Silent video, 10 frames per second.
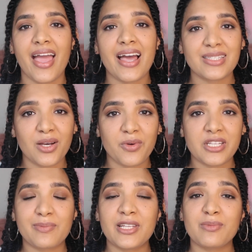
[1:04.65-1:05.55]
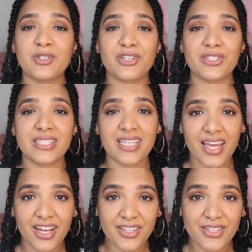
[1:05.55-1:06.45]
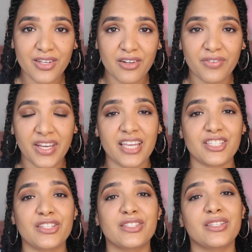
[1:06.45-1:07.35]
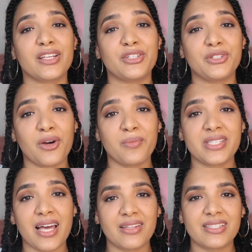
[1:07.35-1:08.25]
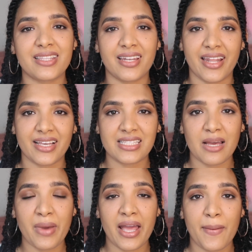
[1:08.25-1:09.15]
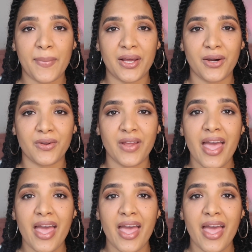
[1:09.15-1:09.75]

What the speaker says: As always, please be sure to turn on those notifications so that you don't miss out the next time I upload.